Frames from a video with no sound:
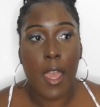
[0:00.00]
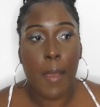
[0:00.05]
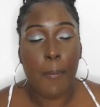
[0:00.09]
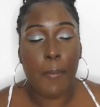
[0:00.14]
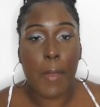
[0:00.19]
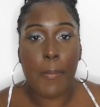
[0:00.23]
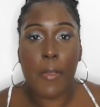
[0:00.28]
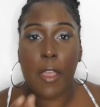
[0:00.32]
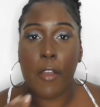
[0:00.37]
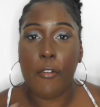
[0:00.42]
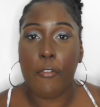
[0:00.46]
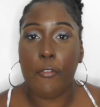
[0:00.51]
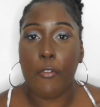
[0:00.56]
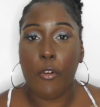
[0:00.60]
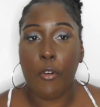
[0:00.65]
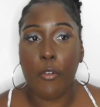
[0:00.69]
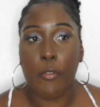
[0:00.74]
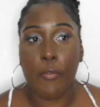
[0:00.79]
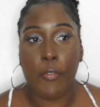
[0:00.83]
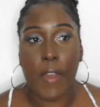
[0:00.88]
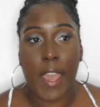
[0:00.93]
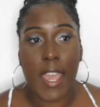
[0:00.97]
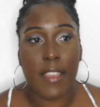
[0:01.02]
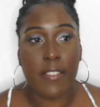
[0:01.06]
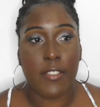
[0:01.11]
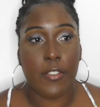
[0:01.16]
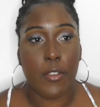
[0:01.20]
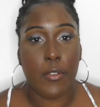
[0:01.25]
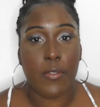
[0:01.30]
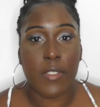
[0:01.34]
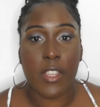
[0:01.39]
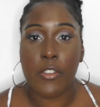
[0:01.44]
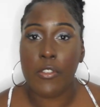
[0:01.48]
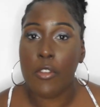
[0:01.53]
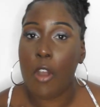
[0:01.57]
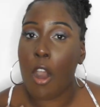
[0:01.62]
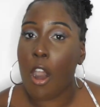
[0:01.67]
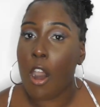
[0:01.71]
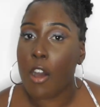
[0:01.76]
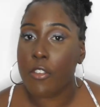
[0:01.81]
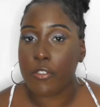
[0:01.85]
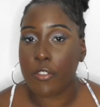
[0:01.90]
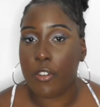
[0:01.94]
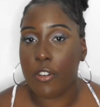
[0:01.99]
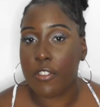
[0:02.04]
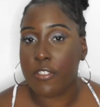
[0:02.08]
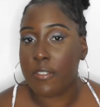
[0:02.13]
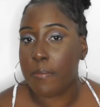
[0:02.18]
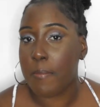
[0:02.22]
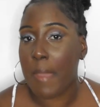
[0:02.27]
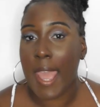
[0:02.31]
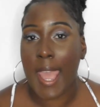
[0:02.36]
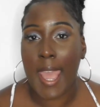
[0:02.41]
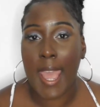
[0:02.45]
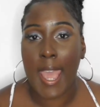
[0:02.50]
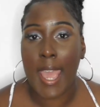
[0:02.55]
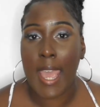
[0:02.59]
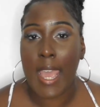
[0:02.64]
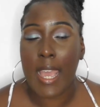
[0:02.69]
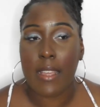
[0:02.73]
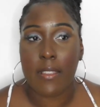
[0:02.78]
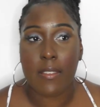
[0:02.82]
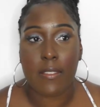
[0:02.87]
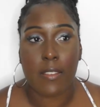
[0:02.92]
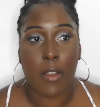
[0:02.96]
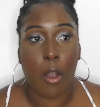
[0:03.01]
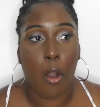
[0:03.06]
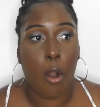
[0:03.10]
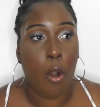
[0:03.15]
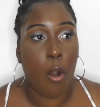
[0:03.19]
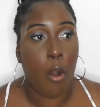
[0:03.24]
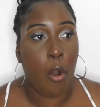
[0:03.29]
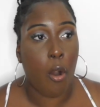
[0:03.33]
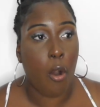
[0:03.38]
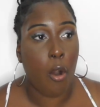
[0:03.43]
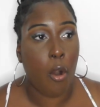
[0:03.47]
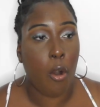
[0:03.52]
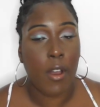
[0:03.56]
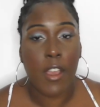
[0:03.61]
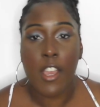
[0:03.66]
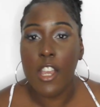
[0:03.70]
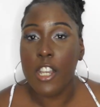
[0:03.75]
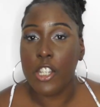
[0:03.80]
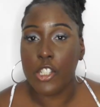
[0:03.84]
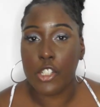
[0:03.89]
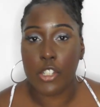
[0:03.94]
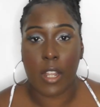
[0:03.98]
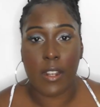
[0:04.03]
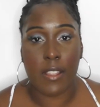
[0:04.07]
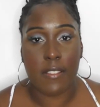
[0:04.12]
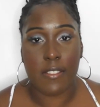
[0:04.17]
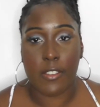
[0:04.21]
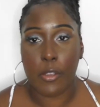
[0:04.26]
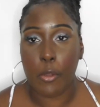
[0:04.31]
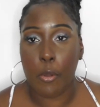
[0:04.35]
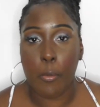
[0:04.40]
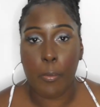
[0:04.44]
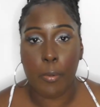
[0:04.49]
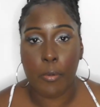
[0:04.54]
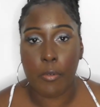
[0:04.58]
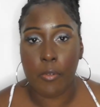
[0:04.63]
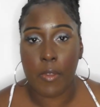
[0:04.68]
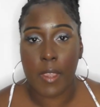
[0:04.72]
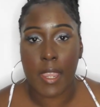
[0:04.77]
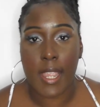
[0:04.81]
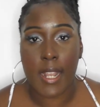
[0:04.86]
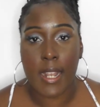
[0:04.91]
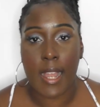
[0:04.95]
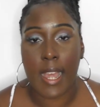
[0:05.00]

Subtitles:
maybe a full face using NARS Cosmetics or Charlotte Tilbury,